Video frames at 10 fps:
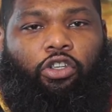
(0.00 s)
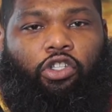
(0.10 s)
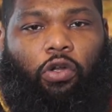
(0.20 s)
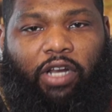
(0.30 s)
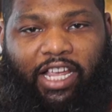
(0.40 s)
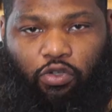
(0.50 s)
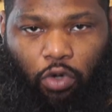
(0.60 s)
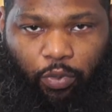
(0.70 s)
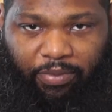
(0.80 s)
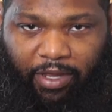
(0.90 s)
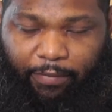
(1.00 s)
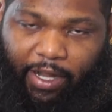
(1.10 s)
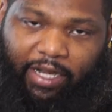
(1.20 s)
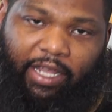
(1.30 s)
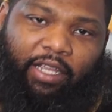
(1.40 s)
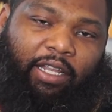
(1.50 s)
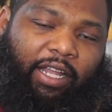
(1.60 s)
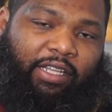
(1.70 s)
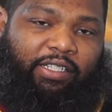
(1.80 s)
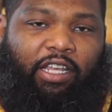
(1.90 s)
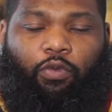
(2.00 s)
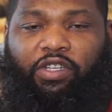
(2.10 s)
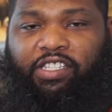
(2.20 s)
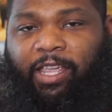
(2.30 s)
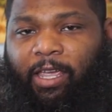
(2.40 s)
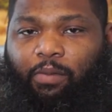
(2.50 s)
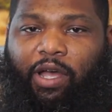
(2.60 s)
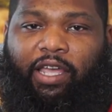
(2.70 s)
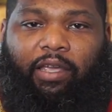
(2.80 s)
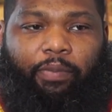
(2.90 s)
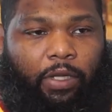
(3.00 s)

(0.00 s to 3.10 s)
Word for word: So that's what we meant by that. Like I said, we stand by it.